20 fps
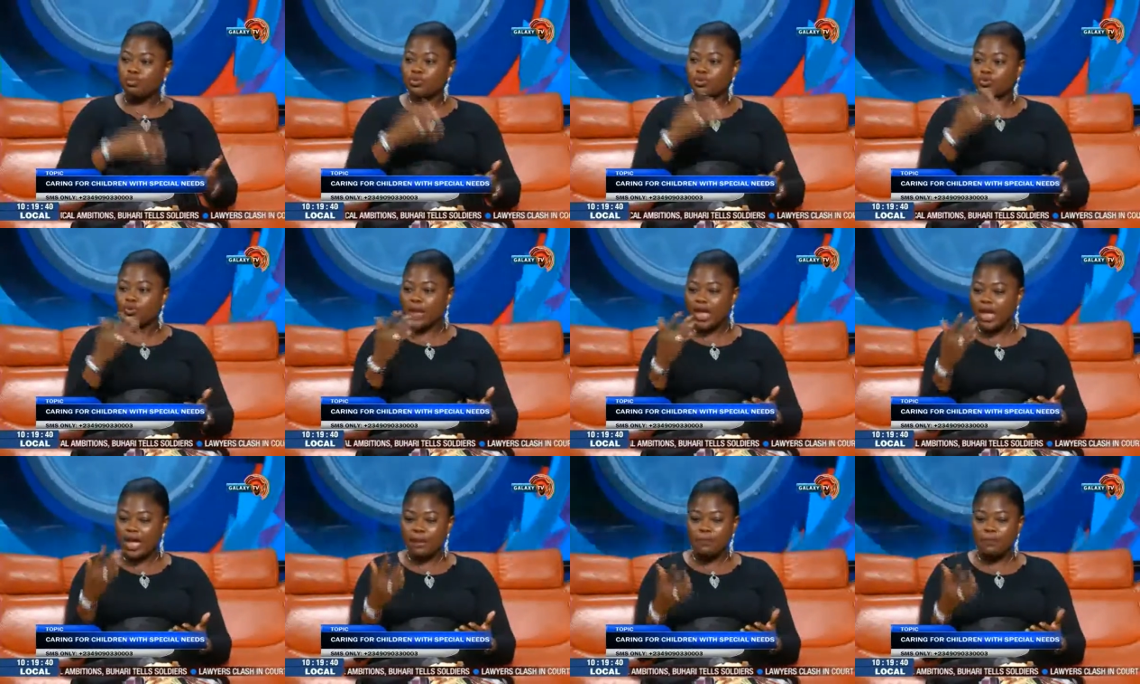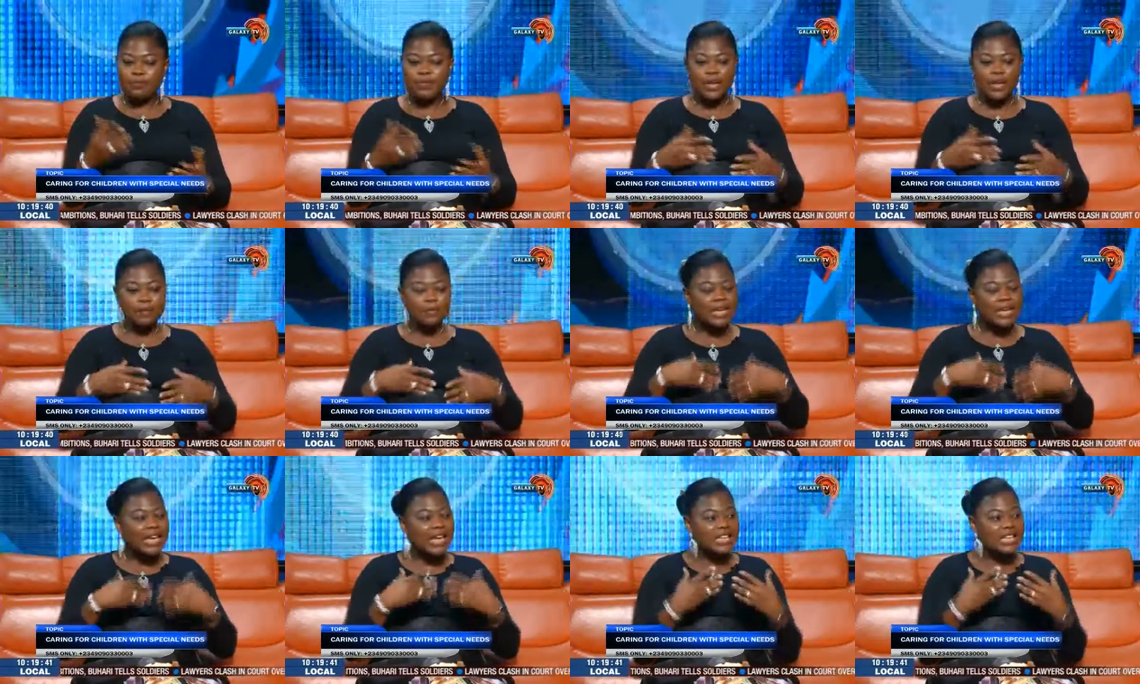to help
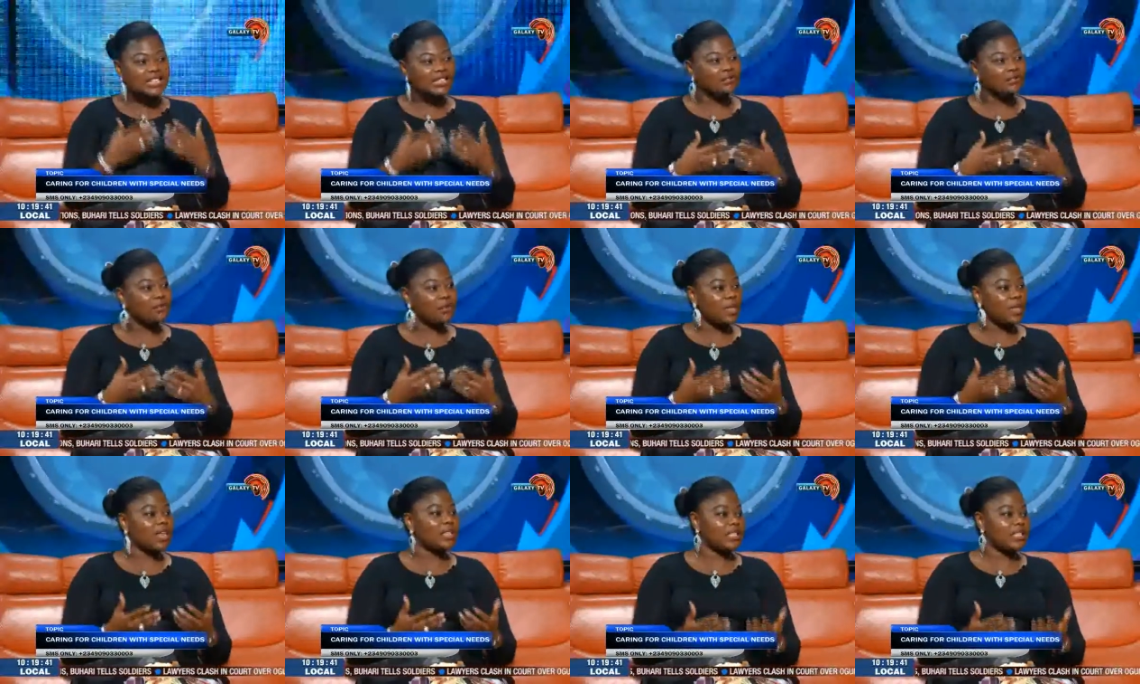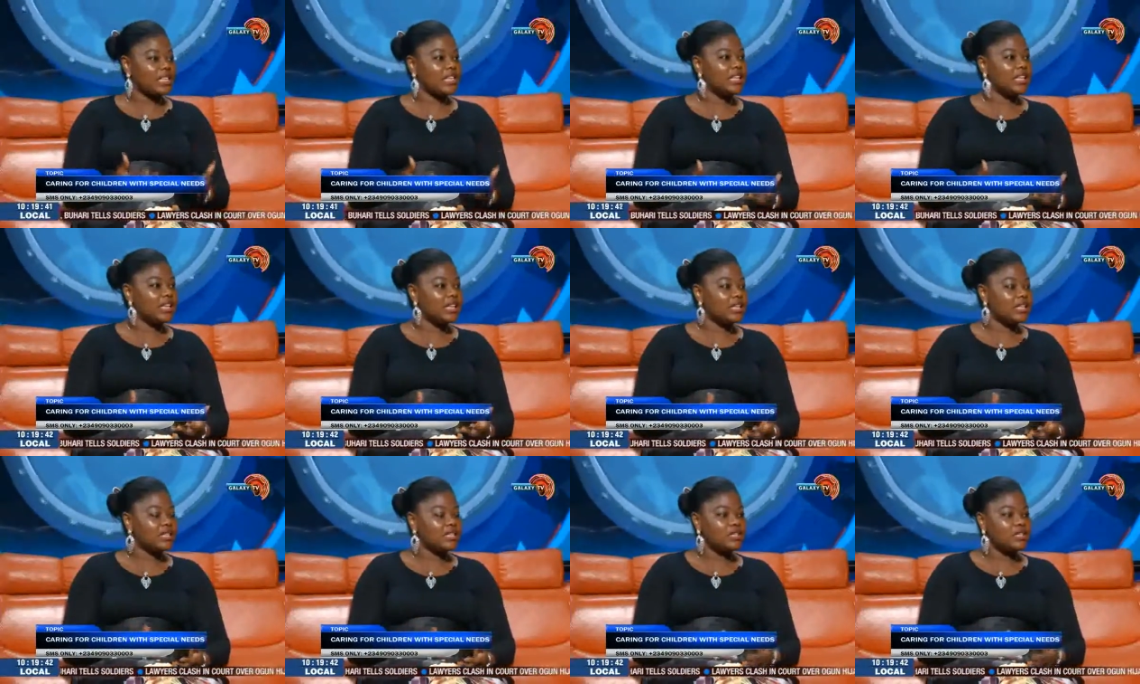them cater for their daily needs?